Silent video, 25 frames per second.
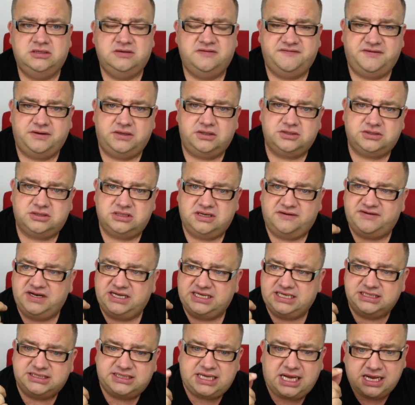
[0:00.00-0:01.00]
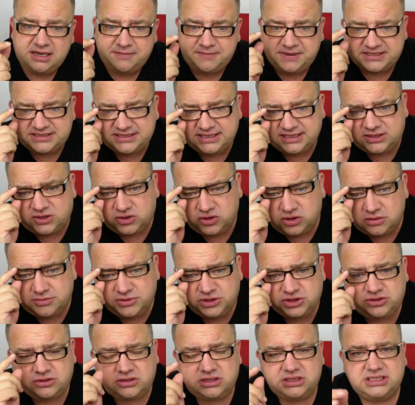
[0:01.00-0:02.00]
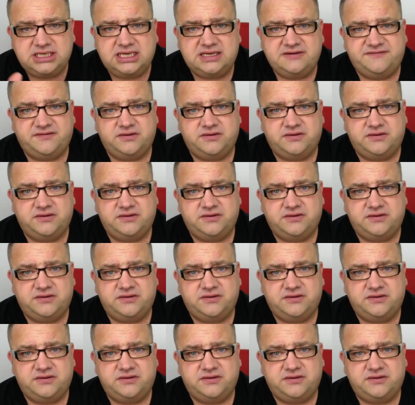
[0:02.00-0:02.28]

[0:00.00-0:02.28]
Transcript: Thought I was going to have like a diabetic coma during the night.